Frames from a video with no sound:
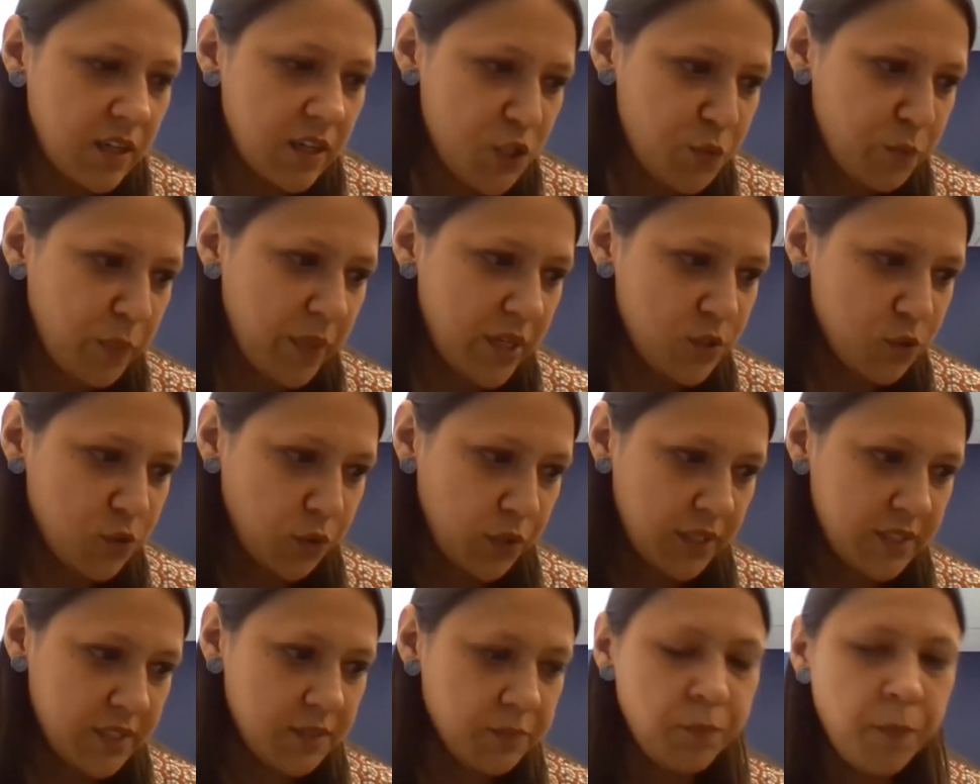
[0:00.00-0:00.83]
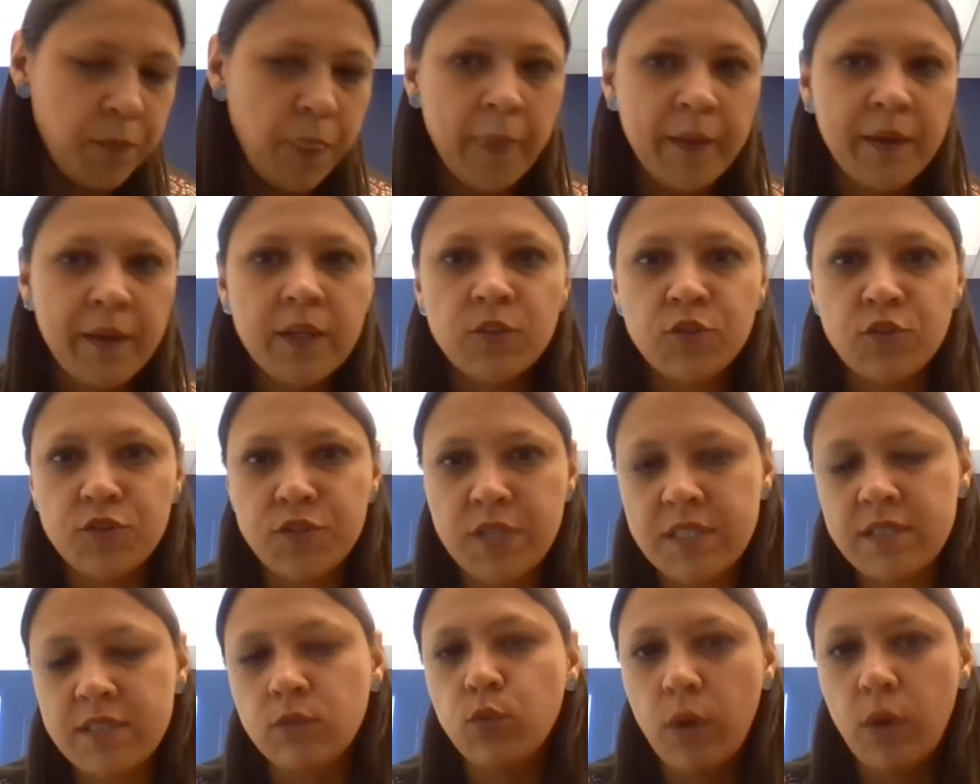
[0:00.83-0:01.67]
discretional power, I'm
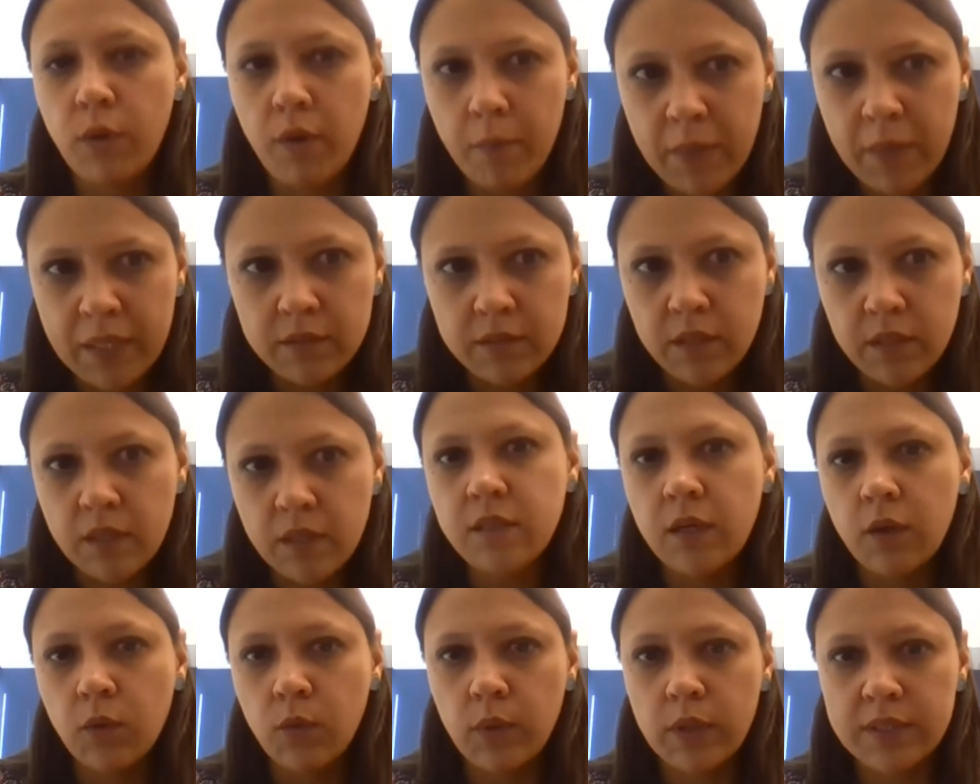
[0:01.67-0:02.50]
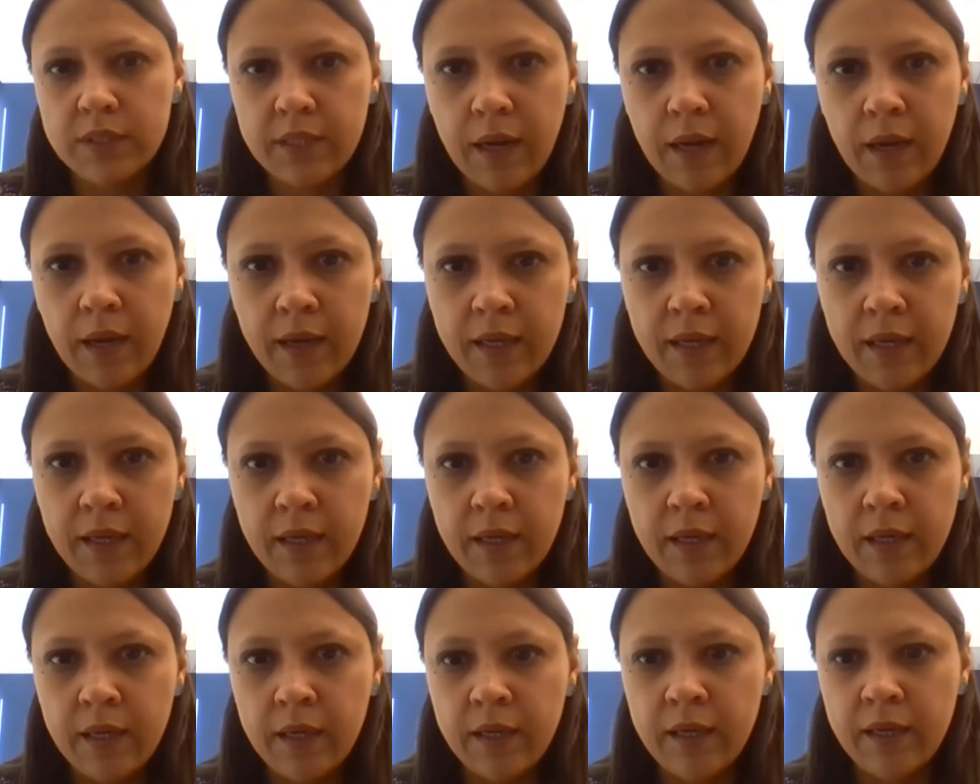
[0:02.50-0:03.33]
going to dismiss these three
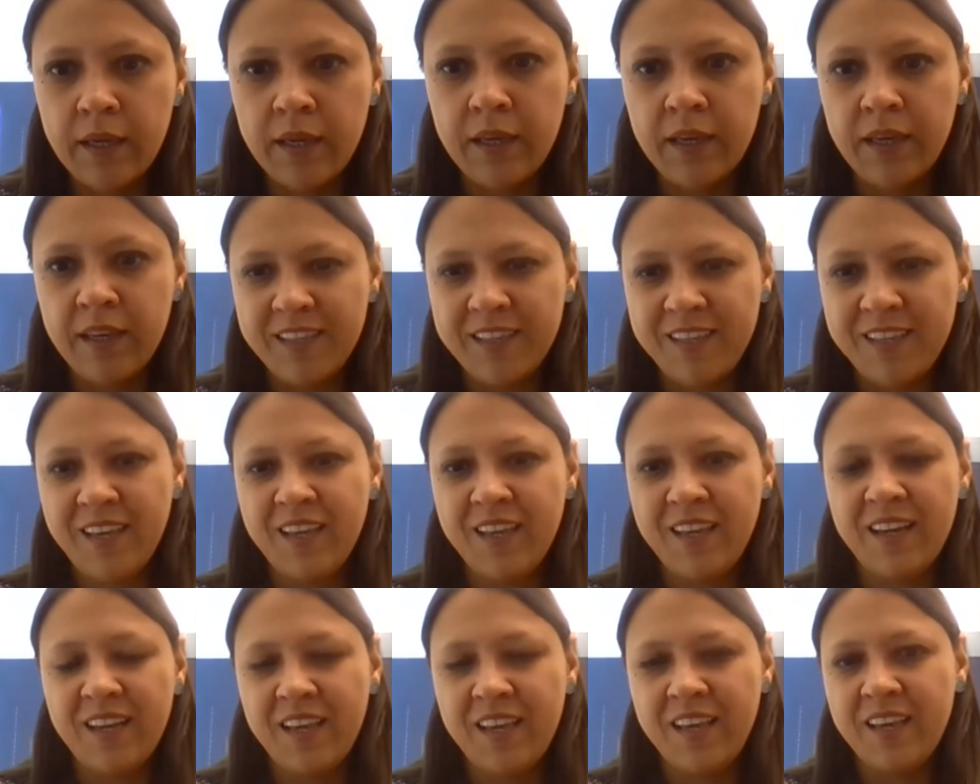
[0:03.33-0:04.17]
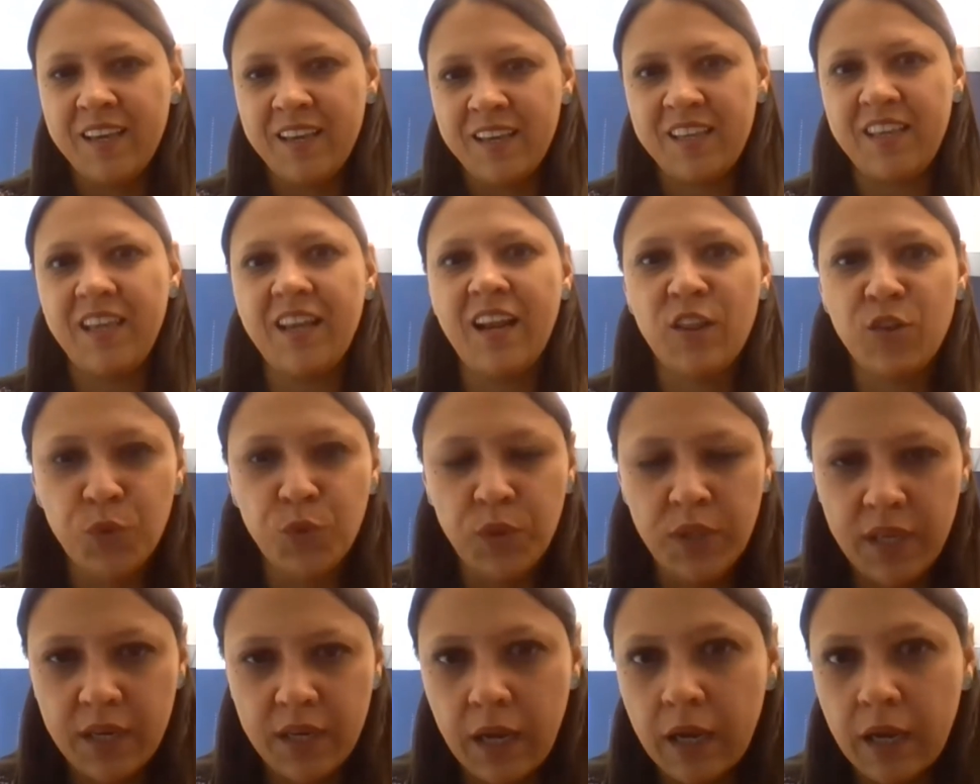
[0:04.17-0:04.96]
people. So once again,